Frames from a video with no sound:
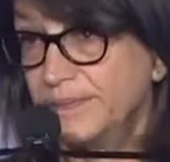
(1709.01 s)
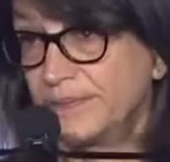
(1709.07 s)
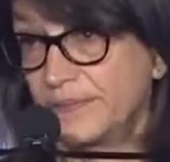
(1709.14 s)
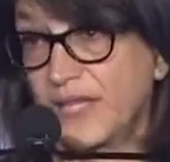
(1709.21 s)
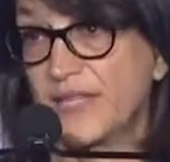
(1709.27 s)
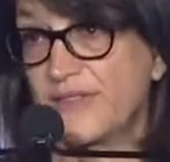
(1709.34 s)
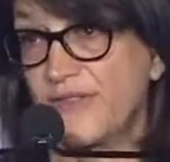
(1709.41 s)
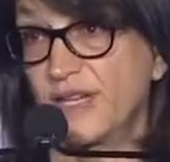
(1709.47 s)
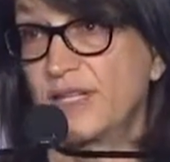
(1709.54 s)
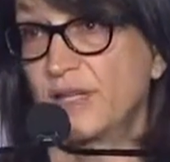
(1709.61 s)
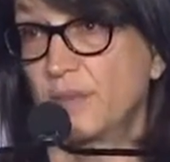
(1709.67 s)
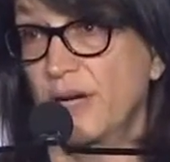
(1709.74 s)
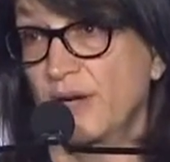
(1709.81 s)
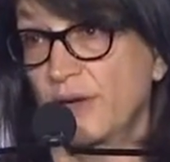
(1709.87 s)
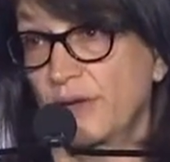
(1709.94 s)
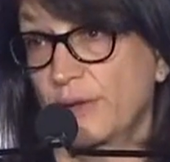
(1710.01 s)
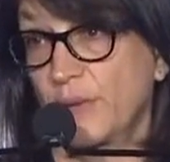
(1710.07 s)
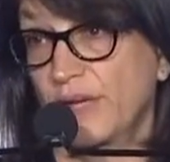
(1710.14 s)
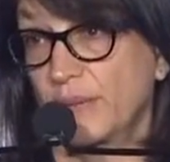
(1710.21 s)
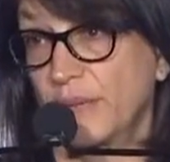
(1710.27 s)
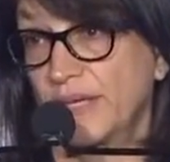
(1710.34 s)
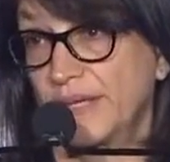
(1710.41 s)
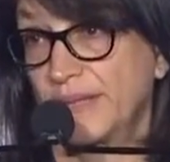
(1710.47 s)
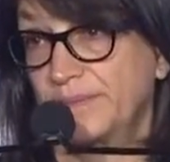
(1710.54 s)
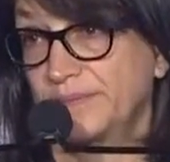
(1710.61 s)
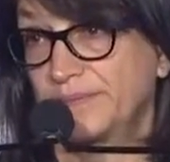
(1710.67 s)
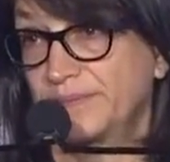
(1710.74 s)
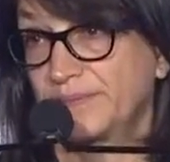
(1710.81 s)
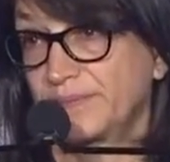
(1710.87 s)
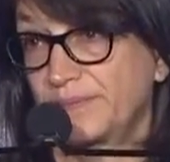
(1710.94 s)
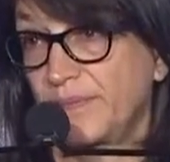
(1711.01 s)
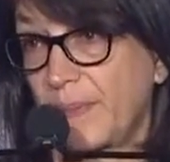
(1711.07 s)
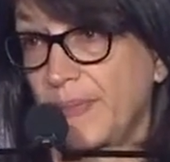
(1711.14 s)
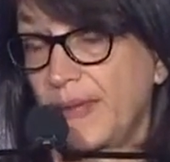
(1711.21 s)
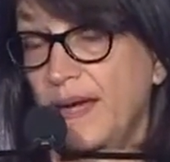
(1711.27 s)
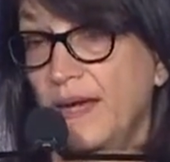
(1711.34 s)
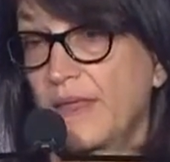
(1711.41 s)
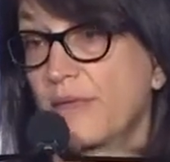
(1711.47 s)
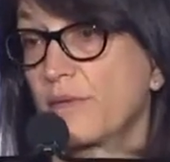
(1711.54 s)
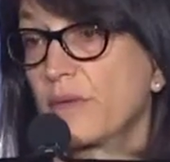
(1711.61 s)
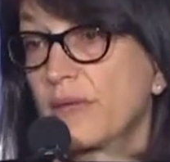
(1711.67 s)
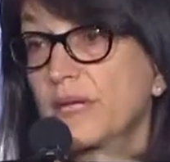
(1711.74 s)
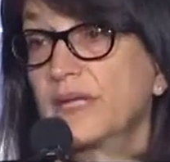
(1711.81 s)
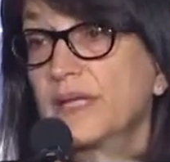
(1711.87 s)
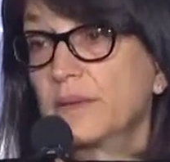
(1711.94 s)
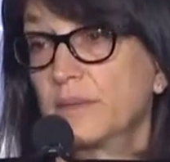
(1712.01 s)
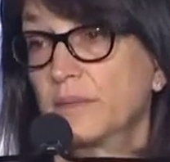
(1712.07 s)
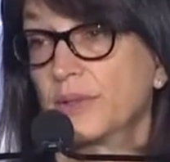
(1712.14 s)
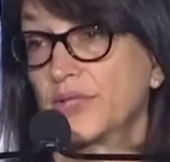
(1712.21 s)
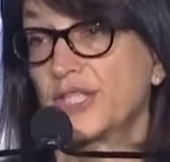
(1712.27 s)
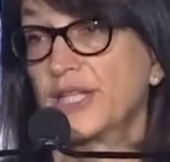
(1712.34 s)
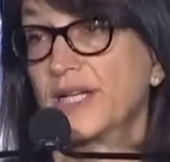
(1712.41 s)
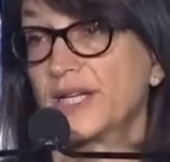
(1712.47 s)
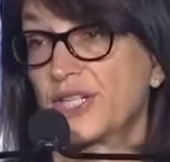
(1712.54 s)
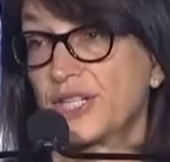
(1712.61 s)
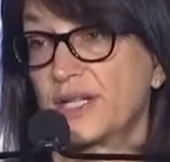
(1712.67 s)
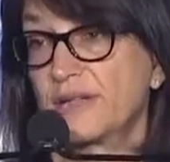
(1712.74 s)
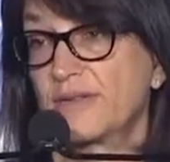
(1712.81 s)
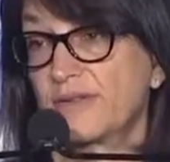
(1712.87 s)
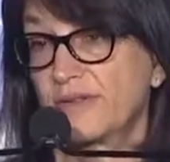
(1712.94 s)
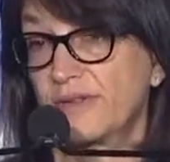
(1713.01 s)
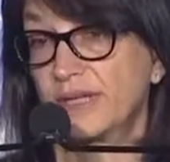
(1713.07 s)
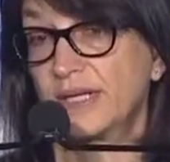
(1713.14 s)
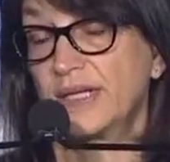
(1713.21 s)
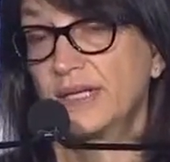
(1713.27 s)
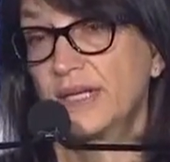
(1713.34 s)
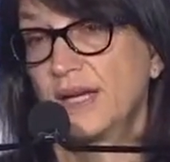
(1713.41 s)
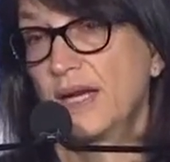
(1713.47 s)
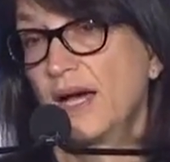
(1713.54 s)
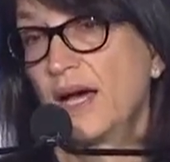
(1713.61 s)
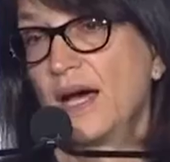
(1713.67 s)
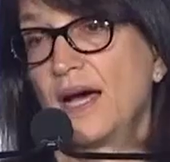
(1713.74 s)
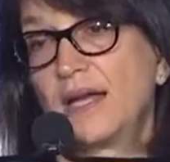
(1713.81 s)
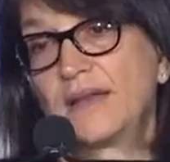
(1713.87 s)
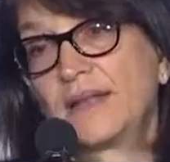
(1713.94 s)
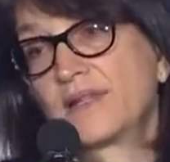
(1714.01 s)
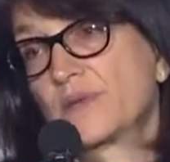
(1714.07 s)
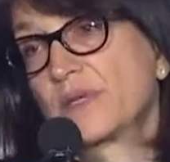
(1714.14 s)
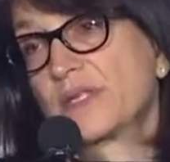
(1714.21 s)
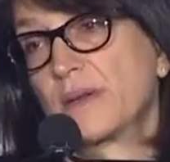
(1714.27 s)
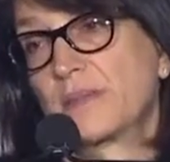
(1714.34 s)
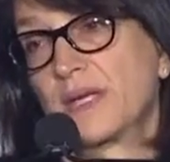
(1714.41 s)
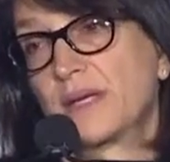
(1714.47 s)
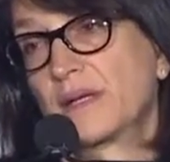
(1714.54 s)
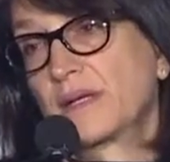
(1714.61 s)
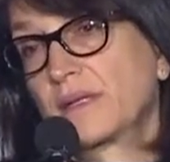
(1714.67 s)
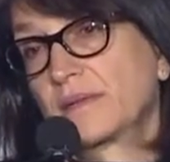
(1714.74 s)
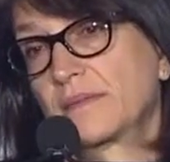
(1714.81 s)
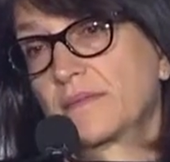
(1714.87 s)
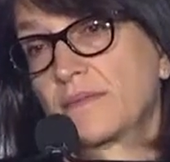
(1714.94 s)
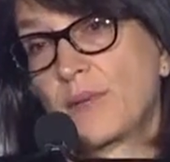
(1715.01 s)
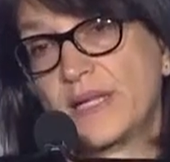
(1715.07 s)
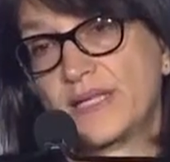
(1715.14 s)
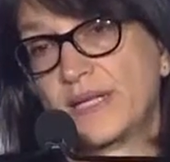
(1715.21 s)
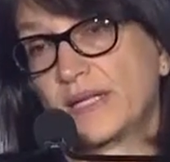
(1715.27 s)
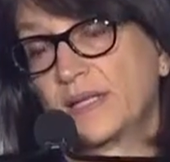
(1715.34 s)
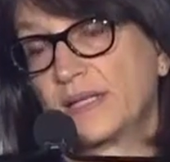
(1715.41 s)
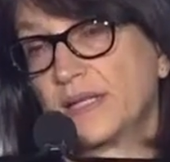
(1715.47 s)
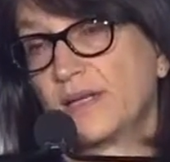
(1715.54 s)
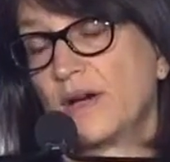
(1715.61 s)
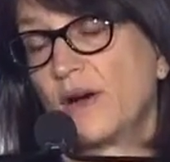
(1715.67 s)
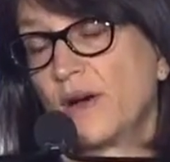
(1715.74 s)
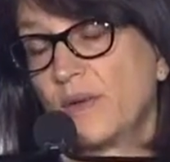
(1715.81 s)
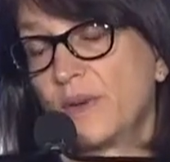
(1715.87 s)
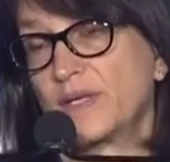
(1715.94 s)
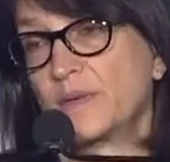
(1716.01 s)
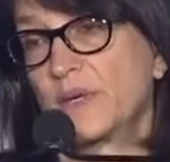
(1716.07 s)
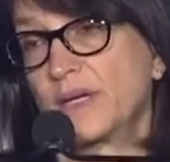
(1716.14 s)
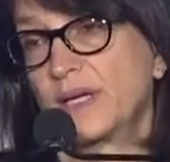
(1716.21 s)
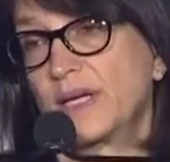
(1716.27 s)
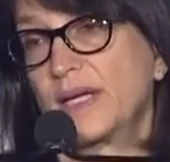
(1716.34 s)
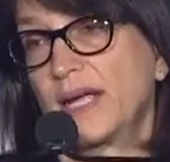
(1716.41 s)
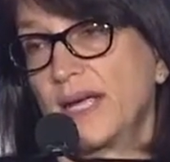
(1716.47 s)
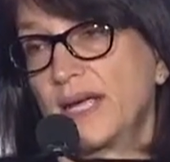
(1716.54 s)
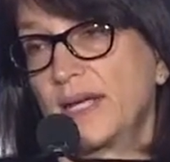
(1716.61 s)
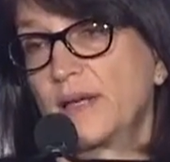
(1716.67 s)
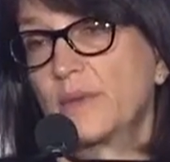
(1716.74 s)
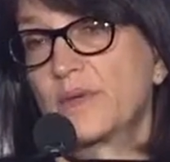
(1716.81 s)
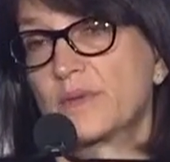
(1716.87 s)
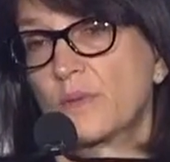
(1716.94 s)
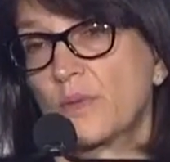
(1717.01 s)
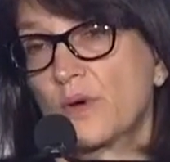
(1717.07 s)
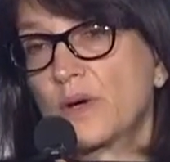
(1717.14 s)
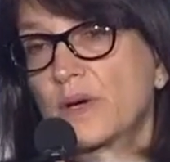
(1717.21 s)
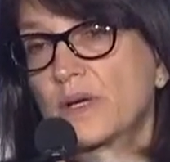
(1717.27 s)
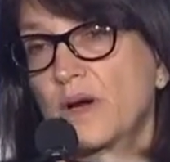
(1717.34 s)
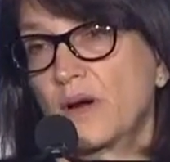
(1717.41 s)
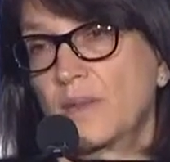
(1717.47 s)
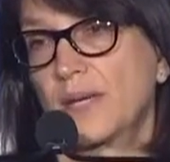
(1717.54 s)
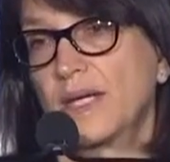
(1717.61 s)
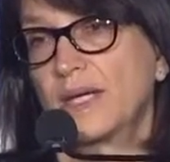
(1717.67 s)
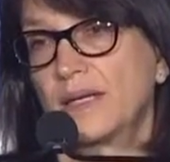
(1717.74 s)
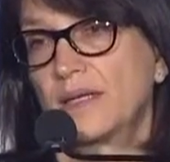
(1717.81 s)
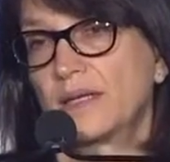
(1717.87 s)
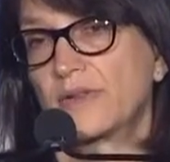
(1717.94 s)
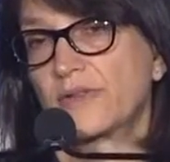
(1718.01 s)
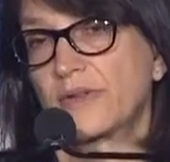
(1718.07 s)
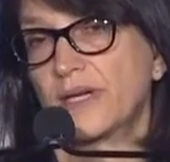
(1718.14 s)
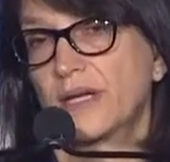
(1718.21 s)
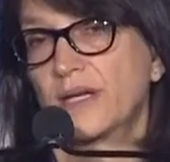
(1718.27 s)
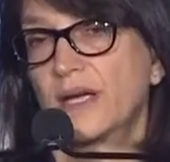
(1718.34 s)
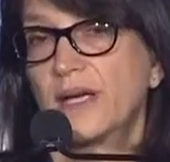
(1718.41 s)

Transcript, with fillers: that's funded by earthquake money uh, through the Clinton-Bush initiative. Uh, and this was something President Clinton always wanted in Haiti, was more garment industry.